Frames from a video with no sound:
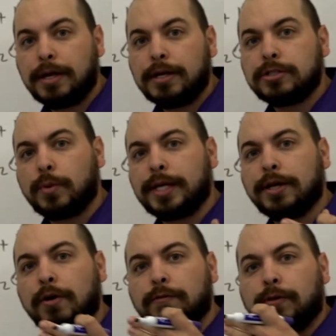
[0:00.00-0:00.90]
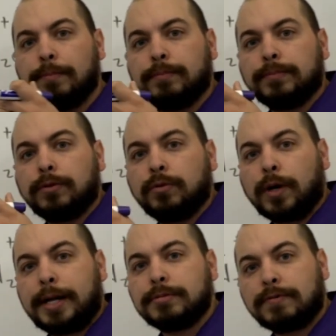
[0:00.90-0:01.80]
So we can go from
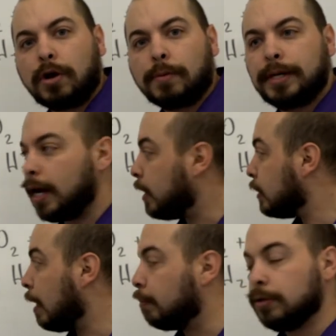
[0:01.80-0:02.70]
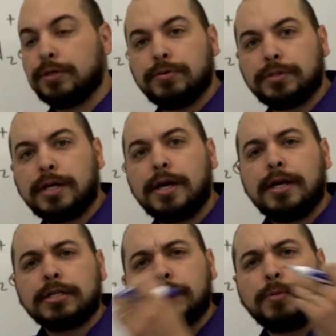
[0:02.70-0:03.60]
grams of carbon dioxide produced
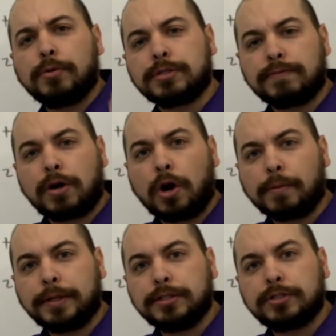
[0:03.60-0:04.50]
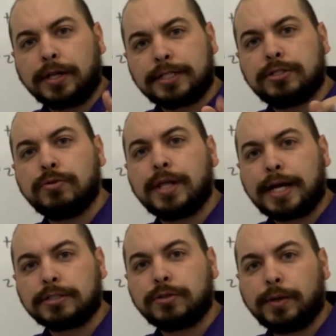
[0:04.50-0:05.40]
to moles of carbon. So let's do
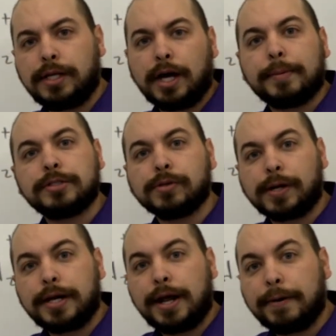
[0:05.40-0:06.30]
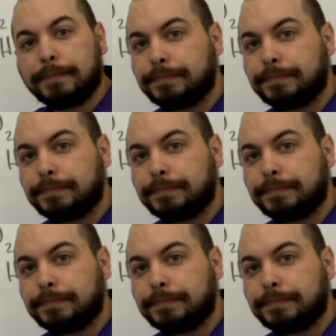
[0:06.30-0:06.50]
that stoichiometry right now.